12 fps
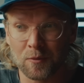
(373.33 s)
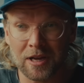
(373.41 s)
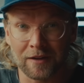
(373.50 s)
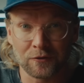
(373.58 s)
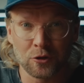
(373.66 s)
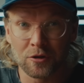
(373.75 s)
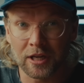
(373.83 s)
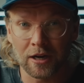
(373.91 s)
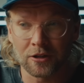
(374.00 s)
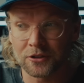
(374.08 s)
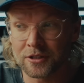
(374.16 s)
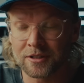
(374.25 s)
we have two
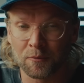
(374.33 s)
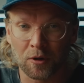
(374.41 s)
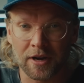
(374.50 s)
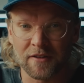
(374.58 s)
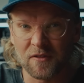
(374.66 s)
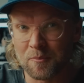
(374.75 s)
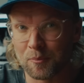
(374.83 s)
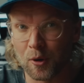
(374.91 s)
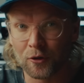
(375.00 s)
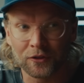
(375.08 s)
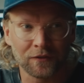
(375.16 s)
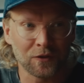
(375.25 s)
characters and we're kind of in
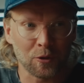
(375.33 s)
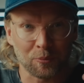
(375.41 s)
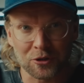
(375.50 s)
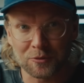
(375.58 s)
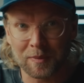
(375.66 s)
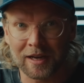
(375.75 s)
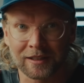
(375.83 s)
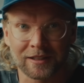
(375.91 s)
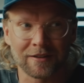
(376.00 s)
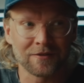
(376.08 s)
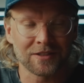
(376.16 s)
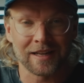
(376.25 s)
both of their
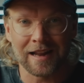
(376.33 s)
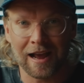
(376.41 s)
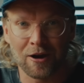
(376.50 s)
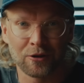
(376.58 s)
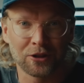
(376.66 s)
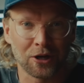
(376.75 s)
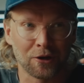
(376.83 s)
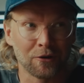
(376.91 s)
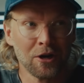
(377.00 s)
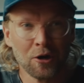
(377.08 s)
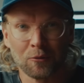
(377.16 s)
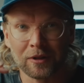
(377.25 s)
perspectives and how
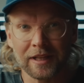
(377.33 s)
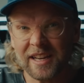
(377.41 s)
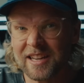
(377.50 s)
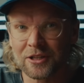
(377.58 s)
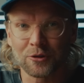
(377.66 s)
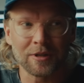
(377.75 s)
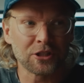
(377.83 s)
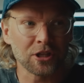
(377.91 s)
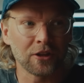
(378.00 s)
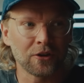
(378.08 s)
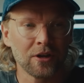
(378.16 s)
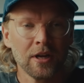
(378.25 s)
they're relating to each
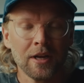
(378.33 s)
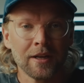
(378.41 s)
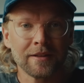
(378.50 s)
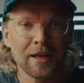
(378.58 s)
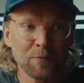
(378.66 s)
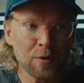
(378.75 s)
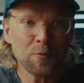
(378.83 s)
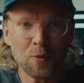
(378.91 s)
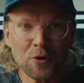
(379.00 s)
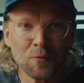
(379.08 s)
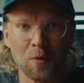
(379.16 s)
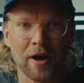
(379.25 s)
other, then we
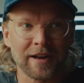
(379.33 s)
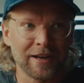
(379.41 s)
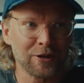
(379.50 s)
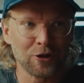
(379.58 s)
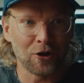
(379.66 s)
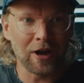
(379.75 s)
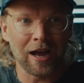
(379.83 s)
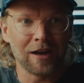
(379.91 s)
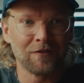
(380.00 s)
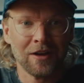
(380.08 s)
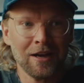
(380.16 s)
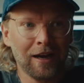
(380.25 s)
would want to,
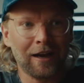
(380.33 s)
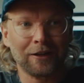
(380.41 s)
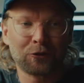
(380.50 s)
have a